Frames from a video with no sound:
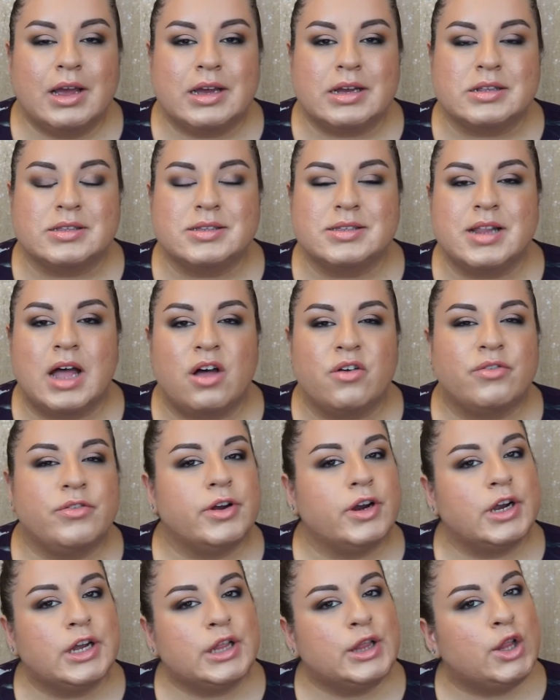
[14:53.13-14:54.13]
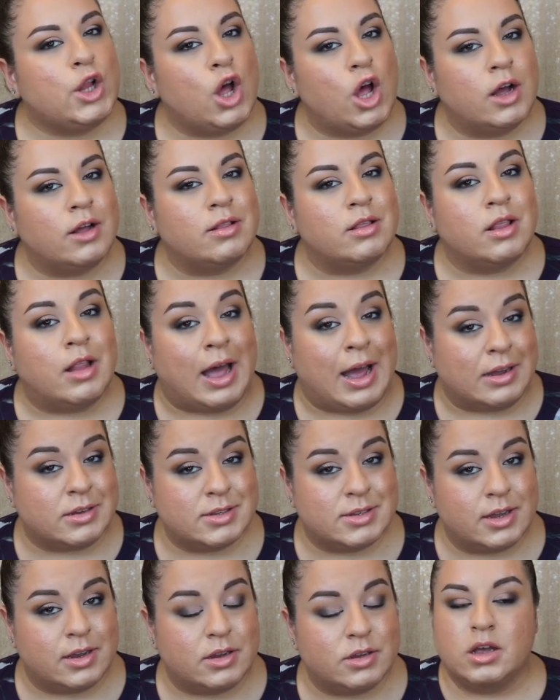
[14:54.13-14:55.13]
It's not very long
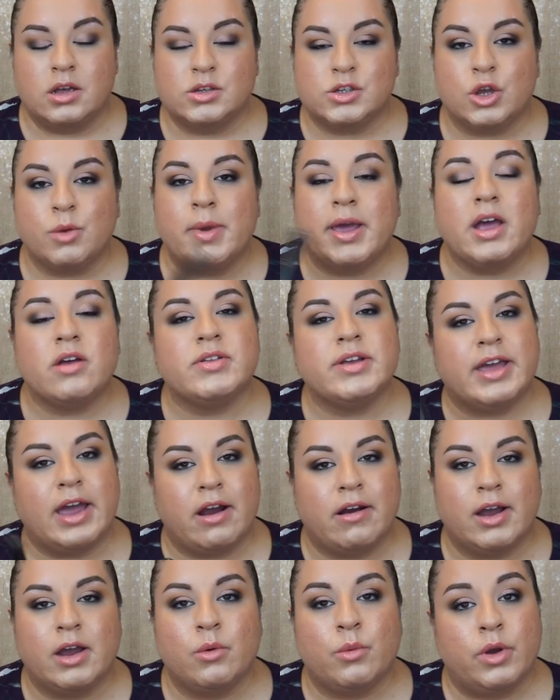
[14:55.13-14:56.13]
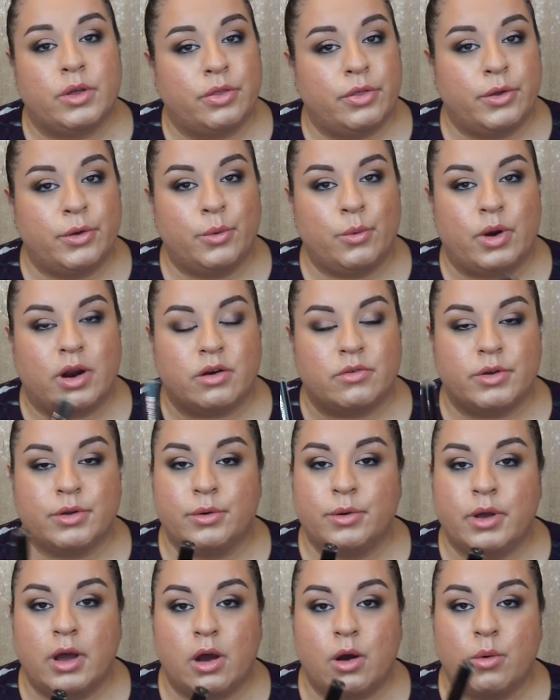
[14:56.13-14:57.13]
lasting. So you may have to carry it with you wherever
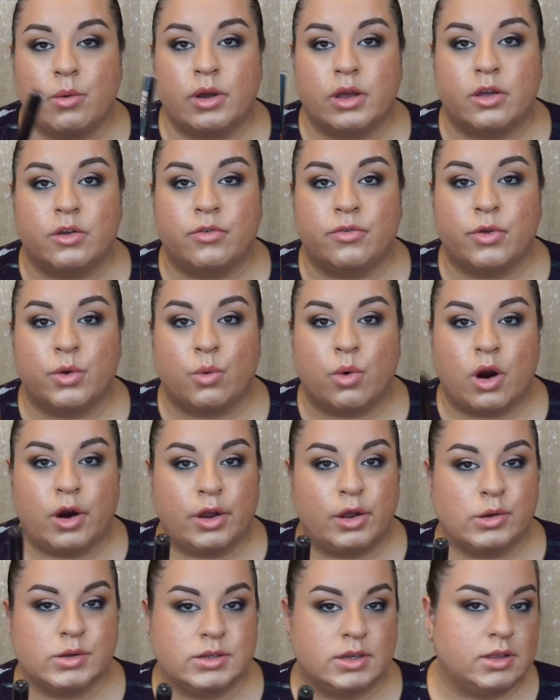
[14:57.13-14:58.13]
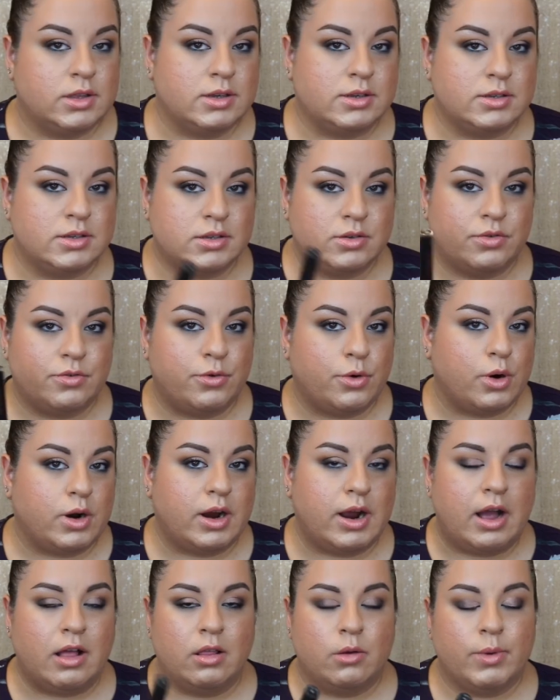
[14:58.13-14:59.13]
you go if you are using this for
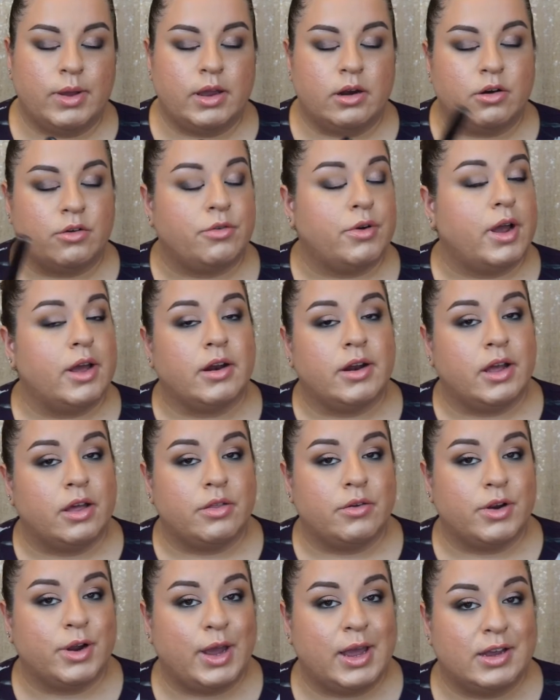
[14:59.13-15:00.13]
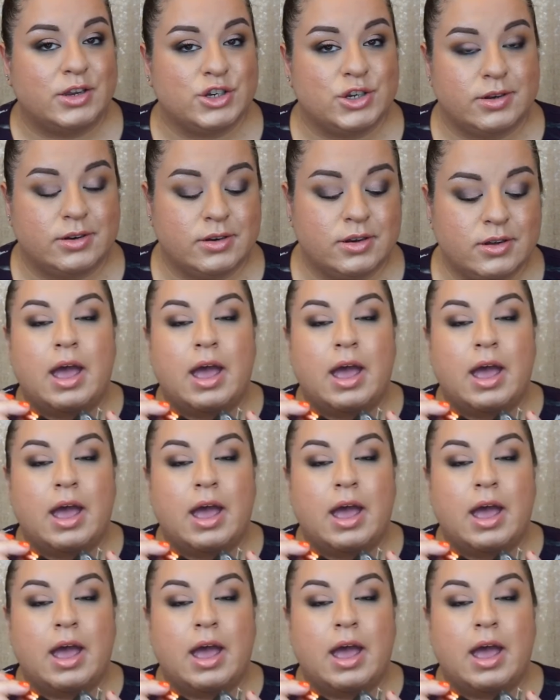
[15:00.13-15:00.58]
Halloween or for any other occasion.